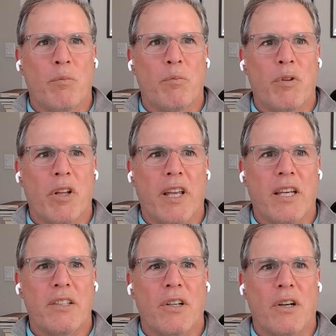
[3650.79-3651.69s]

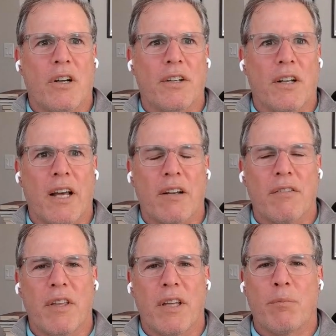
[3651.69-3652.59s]
plays on a lot
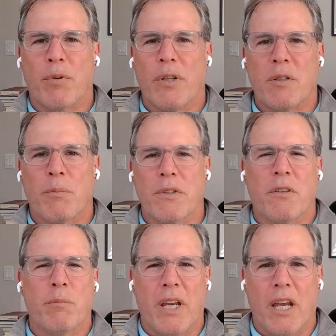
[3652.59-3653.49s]
of the principles
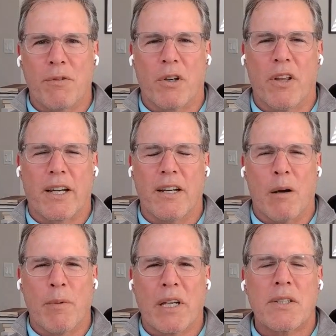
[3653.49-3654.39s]
of behavioral
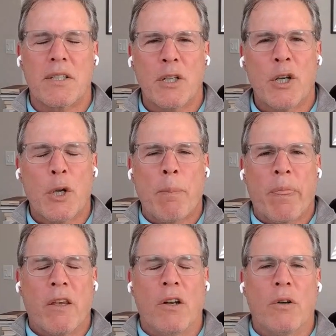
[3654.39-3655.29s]
economics.
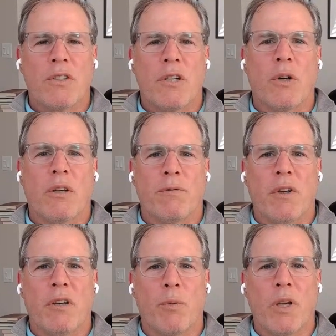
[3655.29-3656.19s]
So
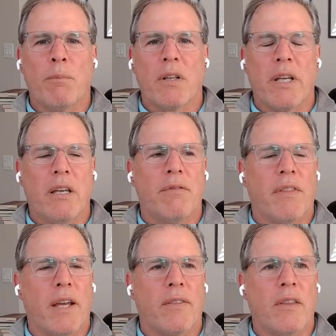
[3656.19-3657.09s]
if we believe
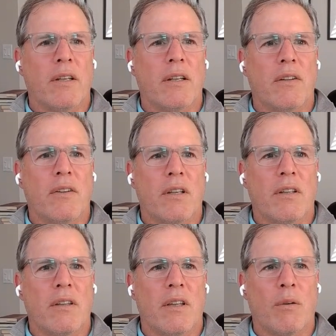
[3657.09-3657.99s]
that
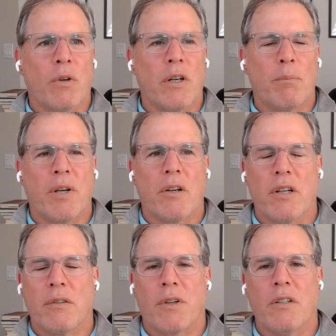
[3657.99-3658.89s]
that we're in a
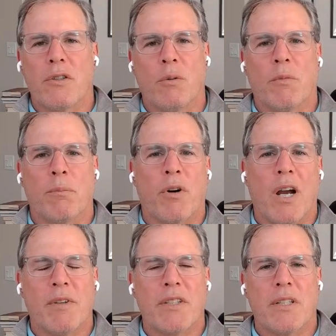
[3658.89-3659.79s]
period of consumer
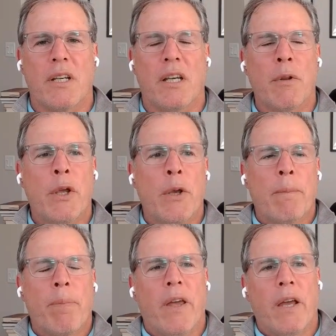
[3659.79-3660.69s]
primacy,
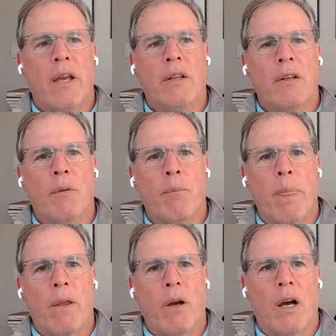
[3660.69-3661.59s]
then
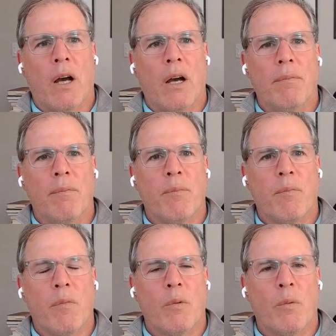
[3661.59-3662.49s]

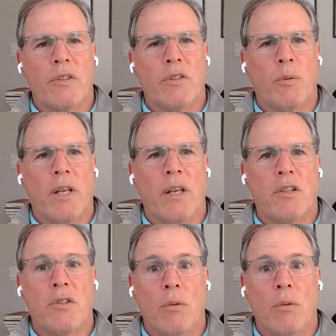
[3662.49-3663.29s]
what do we need to